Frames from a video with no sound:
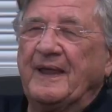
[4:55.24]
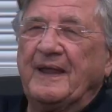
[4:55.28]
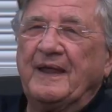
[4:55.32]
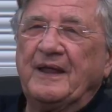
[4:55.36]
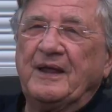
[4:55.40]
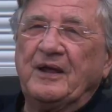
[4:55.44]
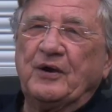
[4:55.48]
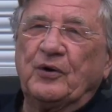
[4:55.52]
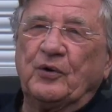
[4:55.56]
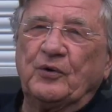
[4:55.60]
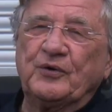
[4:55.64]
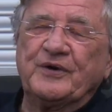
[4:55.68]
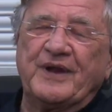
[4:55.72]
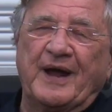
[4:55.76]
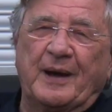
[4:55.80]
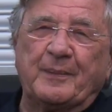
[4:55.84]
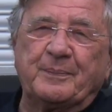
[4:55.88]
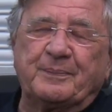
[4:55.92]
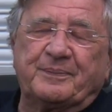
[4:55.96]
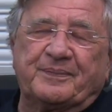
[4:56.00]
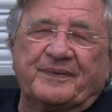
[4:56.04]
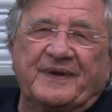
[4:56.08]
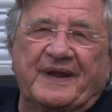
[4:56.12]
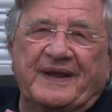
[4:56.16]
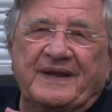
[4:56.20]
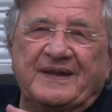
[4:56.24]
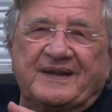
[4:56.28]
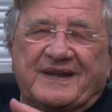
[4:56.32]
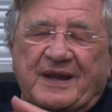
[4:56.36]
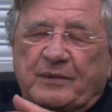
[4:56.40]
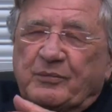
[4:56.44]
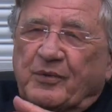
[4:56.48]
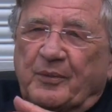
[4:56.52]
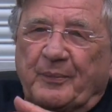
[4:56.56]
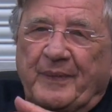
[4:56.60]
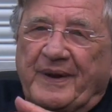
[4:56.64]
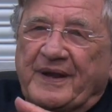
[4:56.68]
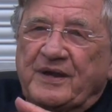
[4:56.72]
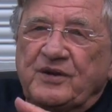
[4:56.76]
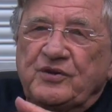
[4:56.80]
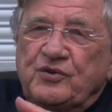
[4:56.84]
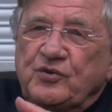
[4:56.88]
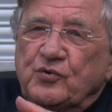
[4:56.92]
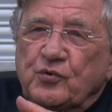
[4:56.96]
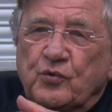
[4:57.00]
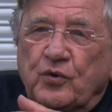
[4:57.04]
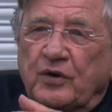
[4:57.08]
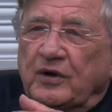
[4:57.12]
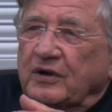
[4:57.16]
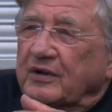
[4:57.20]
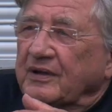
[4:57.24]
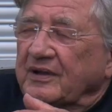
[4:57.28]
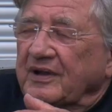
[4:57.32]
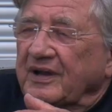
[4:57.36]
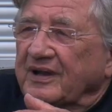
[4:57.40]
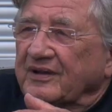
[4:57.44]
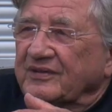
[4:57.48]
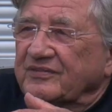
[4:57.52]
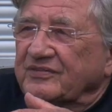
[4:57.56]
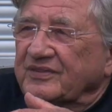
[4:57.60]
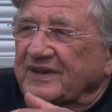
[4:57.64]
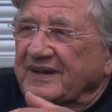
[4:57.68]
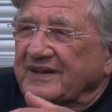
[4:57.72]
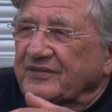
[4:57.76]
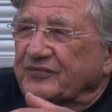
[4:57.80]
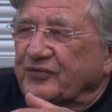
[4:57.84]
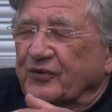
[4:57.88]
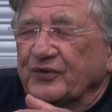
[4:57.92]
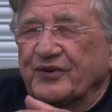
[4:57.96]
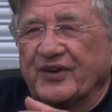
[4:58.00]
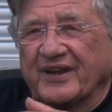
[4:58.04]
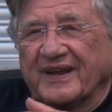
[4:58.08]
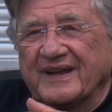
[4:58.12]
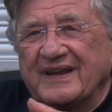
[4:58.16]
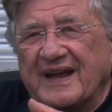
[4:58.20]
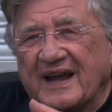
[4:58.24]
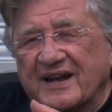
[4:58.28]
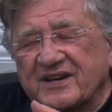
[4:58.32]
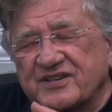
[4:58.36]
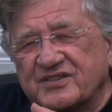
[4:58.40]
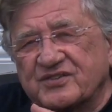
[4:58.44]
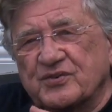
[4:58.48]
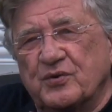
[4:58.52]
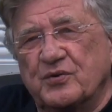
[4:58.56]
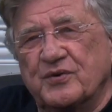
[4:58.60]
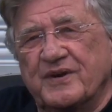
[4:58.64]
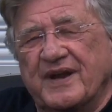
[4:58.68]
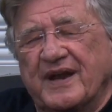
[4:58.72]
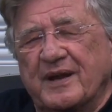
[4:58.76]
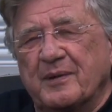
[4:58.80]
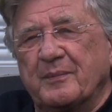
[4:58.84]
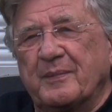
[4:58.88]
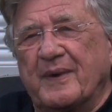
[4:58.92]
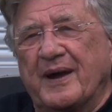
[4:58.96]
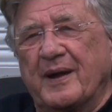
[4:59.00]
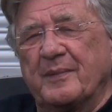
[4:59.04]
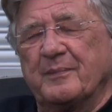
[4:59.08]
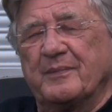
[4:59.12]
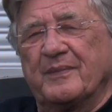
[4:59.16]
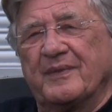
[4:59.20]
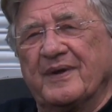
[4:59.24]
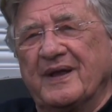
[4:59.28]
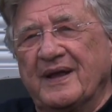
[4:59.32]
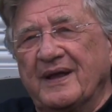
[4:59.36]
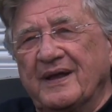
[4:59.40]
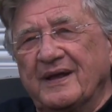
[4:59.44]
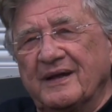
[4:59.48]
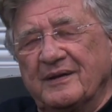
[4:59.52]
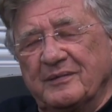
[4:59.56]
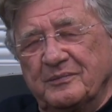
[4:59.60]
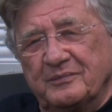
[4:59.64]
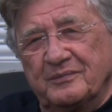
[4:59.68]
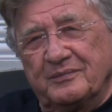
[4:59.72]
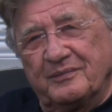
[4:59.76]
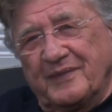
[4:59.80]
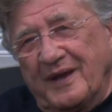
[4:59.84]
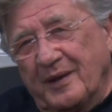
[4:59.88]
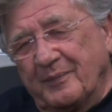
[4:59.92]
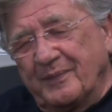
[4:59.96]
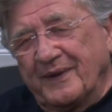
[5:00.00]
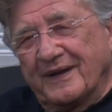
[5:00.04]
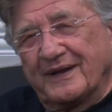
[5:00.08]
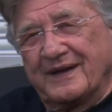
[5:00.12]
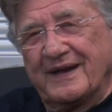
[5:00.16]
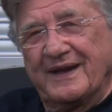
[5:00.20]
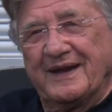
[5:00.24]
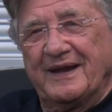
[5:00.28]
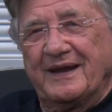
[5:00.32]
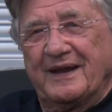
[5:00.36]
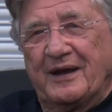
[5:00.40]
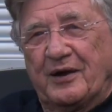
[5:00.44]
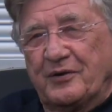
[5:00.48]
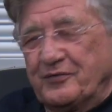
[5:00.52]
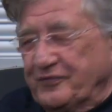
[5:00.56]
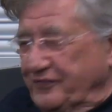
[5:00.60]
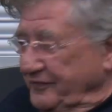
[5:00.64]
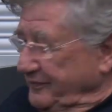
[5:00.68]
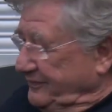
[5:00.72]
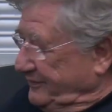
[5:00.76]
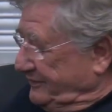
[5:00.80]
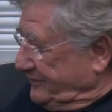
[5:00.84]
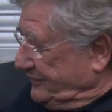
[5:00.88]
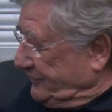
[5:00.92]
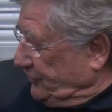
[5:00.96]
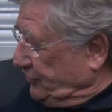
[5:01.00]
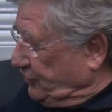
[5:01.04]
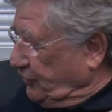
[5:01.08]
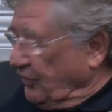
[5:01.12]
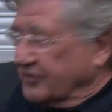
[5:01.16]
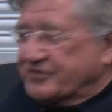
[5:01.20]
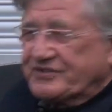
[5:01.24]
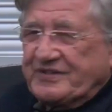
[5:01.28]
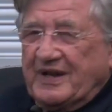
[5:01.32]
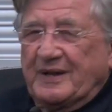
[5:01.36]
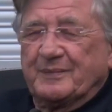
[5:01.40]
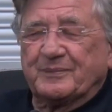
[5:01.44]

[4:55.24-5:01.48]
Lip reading: close. My first reaction was to hit my co-pilot Linge on his helmet, so he knew what I had on my mind.